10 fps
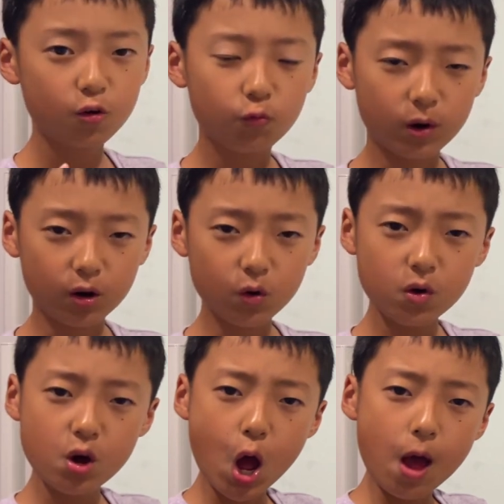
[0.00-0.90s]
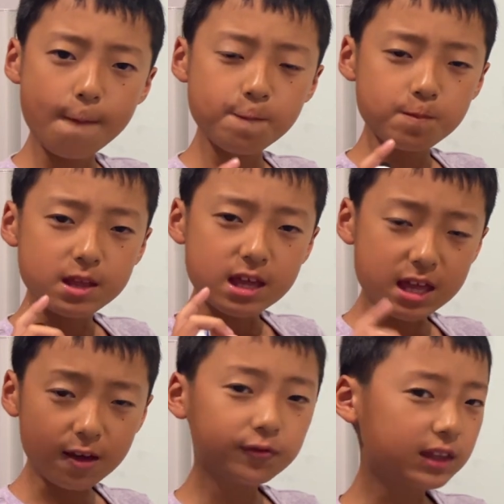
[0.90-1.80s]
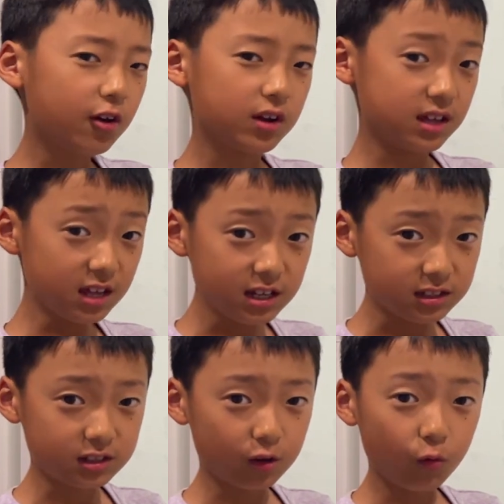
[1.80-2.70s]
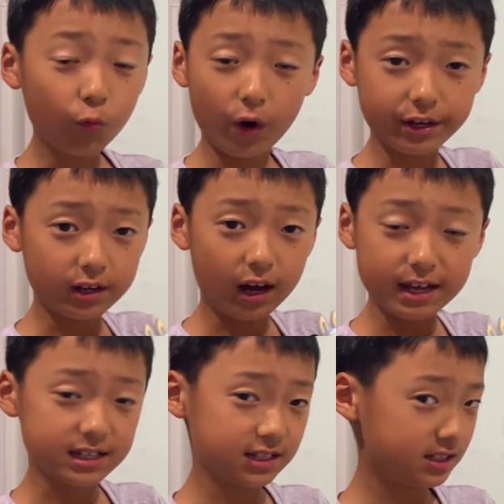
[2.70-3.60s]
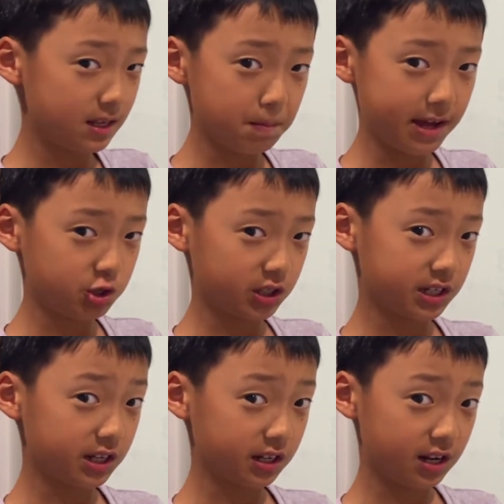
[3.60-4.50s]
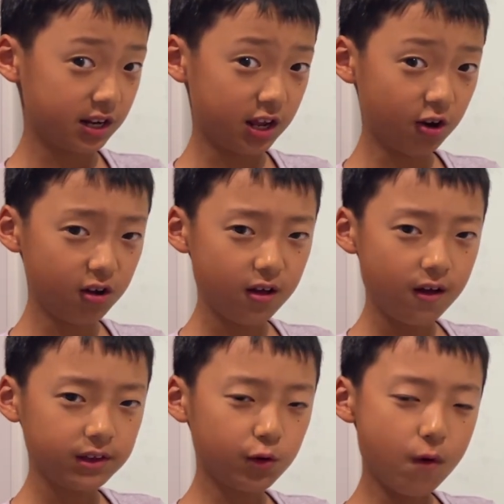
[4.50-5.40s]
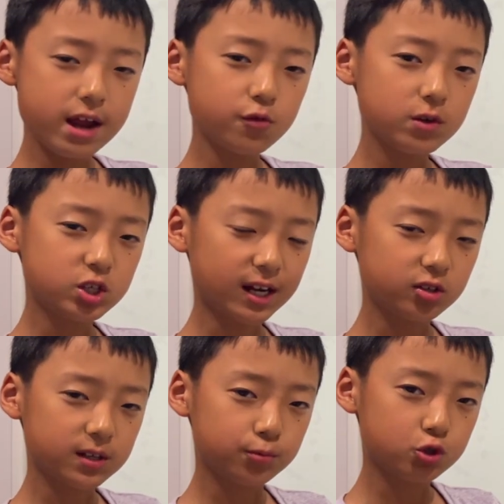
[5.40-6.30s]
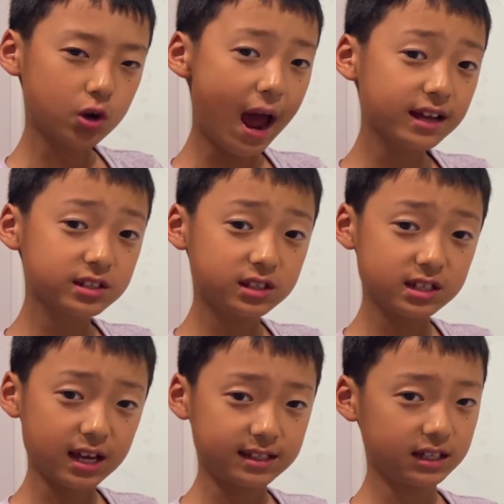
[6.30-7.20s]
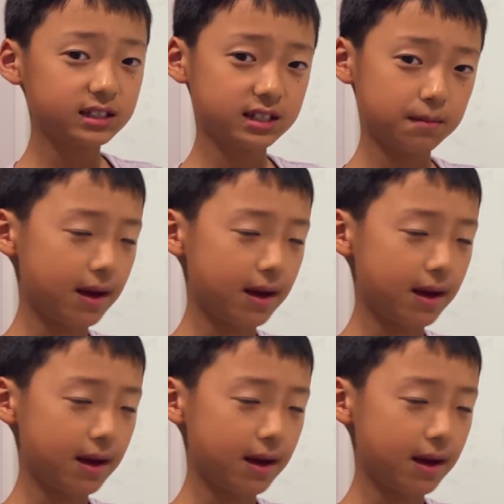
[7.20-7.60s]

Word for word: Well, if there is one identity matrix hidden in here, then why don't we try to subtract this identity